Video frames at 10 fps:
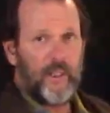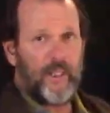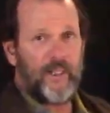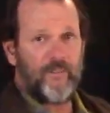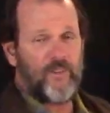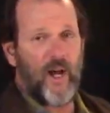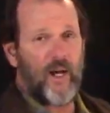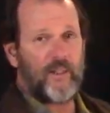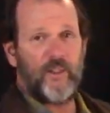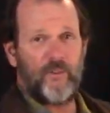and if
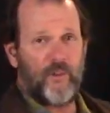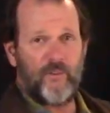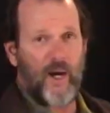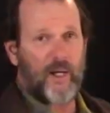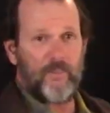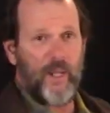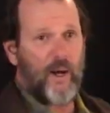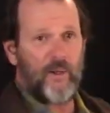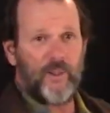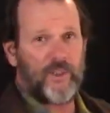not, you've got them
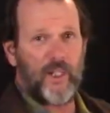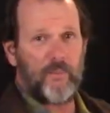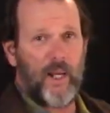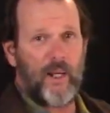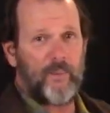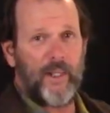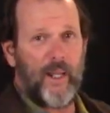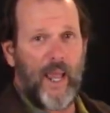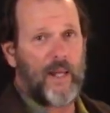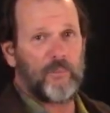now. I can tell you about how
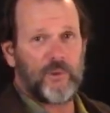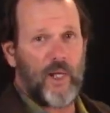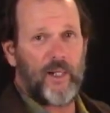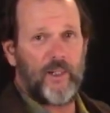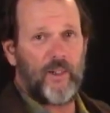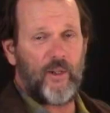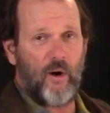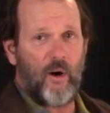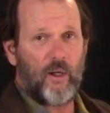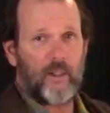many animals got into the
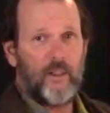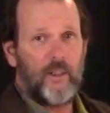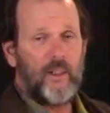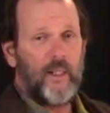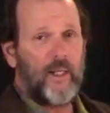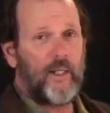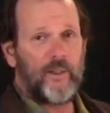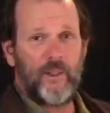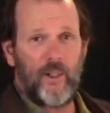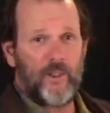ark,
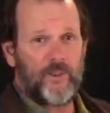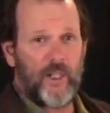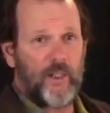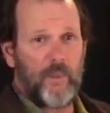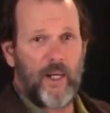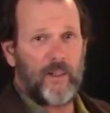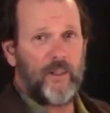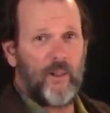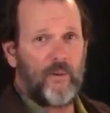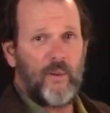and I can tell you about
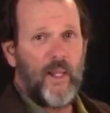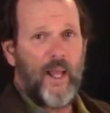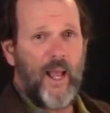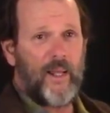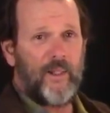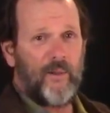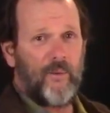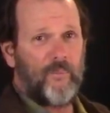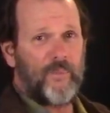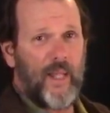
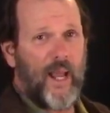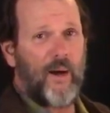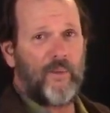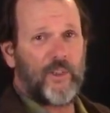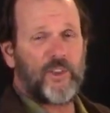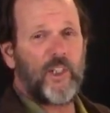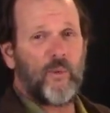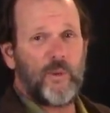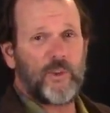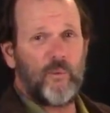how the
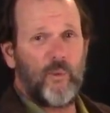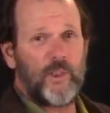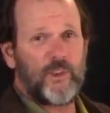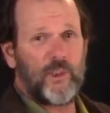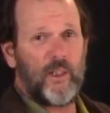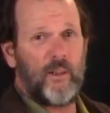sequence in which